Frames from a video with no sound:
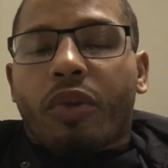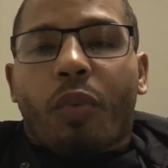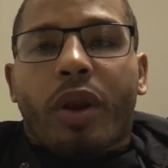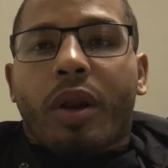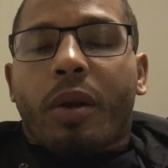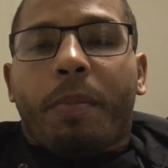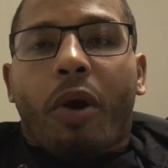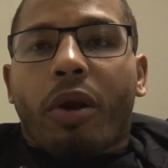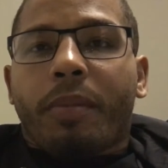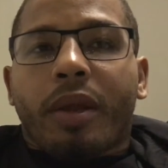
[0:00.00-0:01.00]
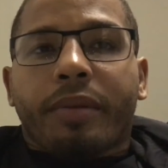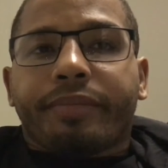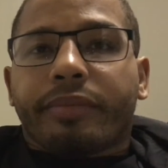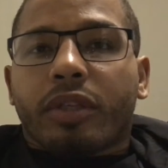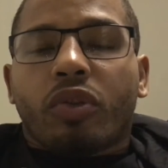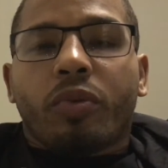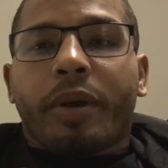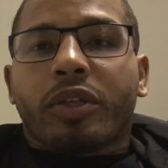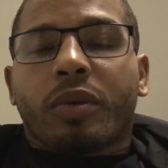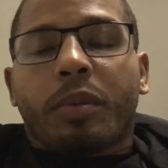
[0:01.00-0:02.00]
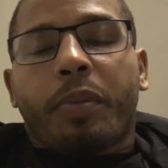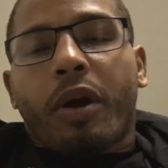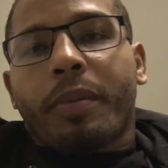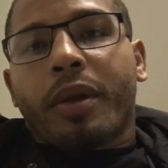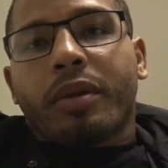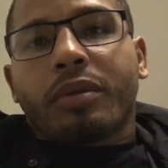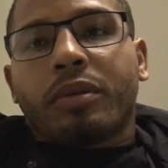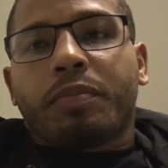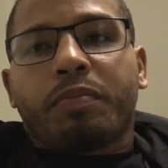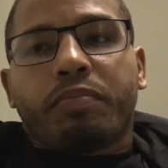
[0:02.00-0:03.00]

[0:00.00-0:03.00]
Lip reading: rent an apartment, a 2-bedroom apartment, it's